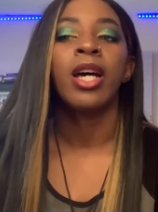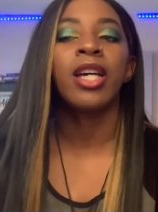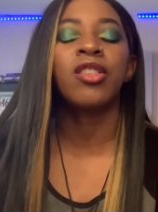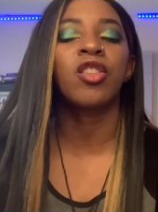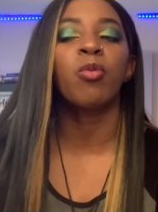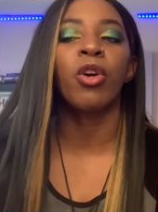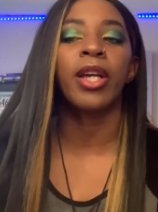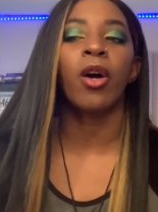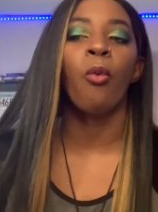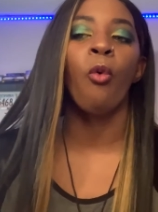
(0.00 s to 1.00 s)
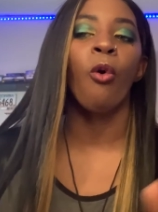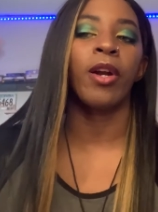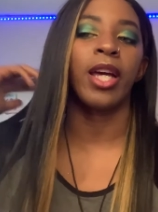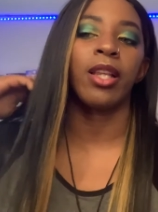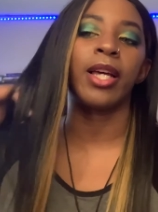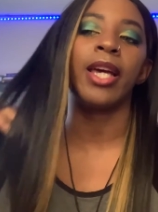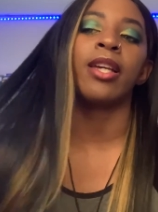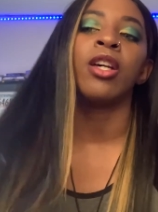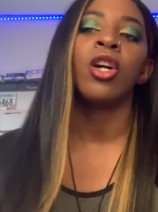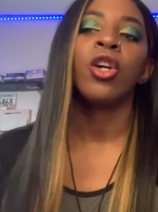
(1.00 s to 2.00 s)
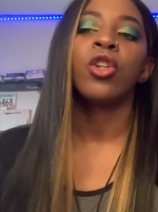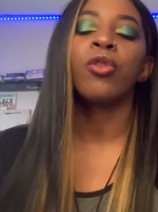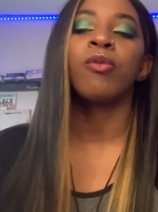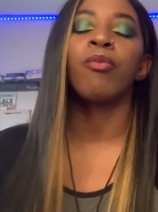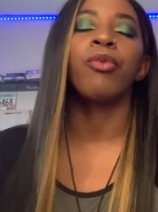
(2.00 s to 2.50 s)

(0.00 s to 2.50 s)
It's just more like a warning. Like, you're